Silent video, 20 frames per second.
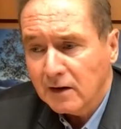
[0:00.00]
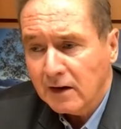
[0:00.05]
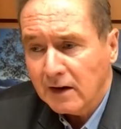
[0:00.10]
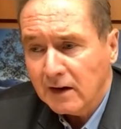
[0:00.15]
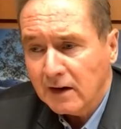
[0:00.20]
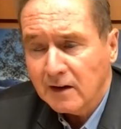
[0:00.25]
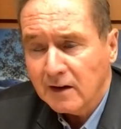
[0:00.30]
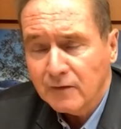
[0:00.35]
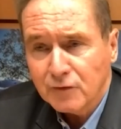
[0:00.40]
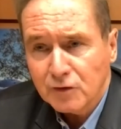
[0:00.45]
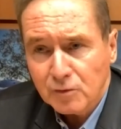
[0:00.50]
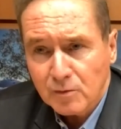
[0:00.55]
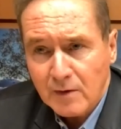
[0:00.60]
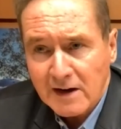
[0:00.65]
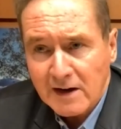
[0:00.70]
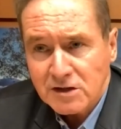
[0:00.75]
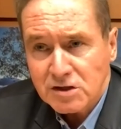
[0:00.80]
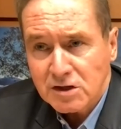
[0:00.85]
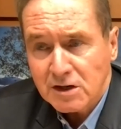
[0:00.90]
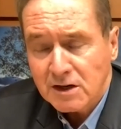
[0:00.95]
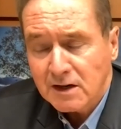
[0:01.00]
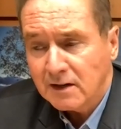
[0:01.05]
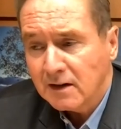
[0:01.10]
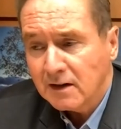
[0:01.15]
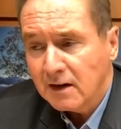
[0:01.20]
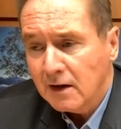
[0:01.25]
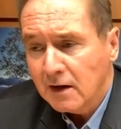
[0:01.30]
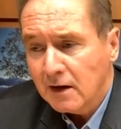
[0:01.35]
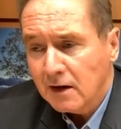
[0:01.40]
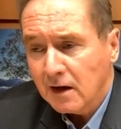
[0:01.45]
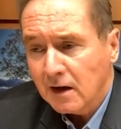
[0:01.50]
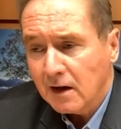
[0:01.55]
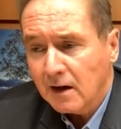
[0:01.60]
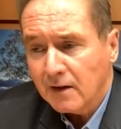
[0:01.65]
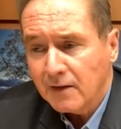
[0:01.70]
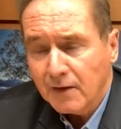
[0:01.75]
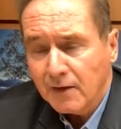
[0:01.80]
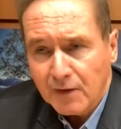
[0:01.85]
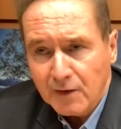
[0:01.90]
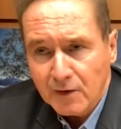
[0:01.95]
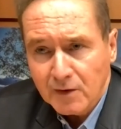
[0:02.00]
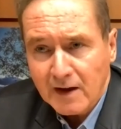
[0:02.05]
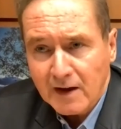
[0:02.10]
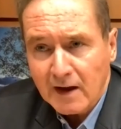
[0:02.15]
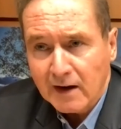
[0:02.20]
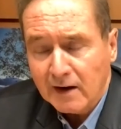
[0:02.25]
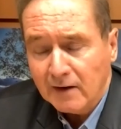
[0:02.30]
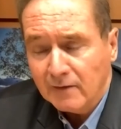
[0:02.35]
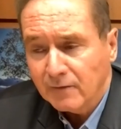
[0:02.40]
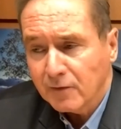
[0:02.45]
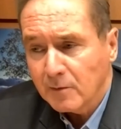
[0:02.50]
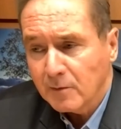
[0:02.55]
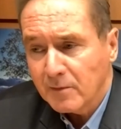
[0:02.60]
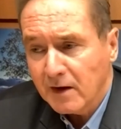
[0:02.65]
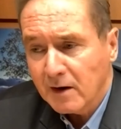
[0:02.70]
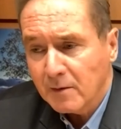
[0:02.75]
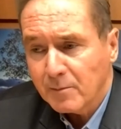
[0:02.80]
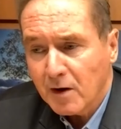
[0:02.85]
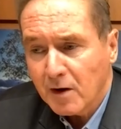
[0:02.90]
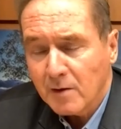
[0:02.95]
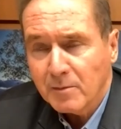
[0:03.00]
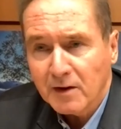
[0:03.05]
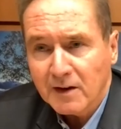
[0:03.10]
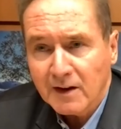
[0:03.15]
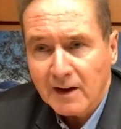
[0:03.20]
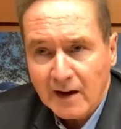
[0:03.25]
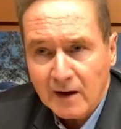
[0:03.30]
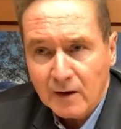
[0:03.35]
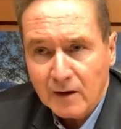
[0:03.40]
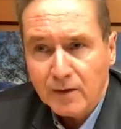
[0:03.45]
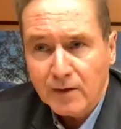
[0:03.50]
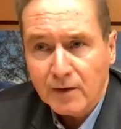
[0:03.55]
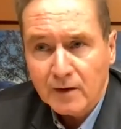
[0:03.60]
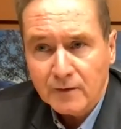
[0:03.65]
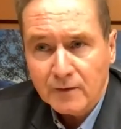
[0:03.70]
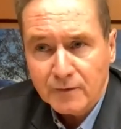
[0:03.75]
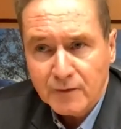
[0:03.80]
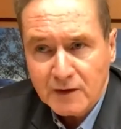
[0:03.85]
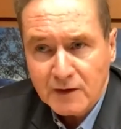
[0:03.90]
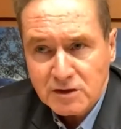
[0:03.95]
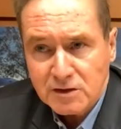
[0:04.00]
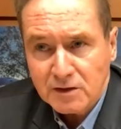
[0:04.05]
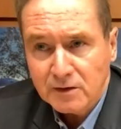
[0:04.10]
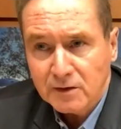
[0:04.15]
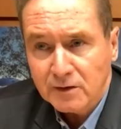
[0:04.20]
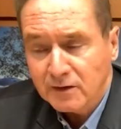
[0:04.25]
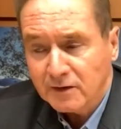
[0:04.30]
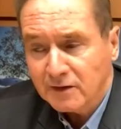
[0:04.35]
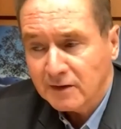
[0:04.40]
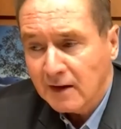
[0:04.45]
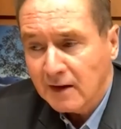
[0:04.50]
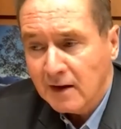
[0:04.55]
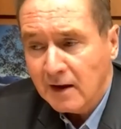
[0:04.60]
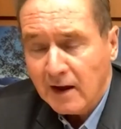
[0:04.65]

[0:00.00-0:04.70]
and give direction that they're getting from their public health officials,